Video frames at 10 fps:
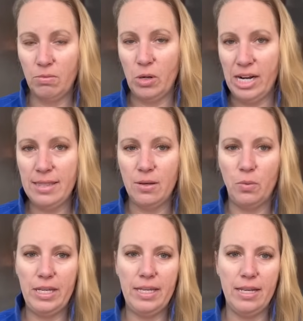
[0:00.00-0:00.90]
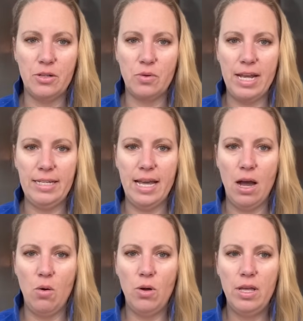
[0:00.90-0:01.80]
we're in the weekend right
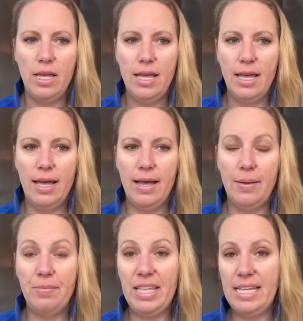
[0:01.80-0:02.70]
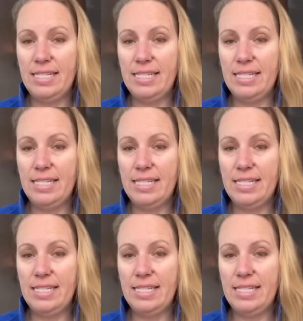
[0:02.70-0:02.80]
now, They